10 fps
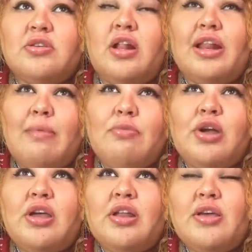
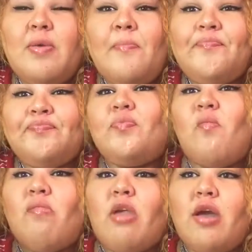Lamborghini
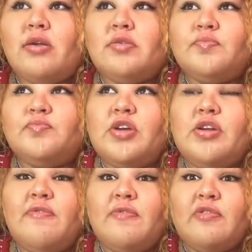
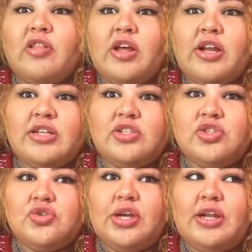in a flooded
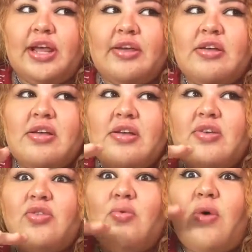street. Like
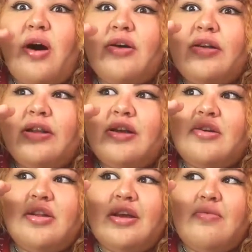the water
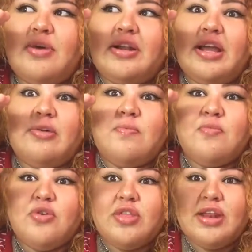literally went like
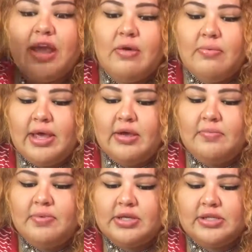more than halfway
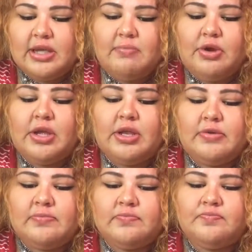up his
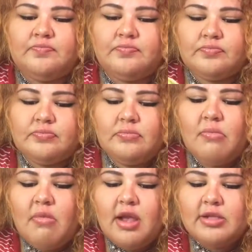Lamborghini,
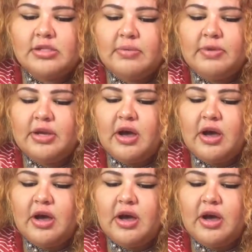and somebody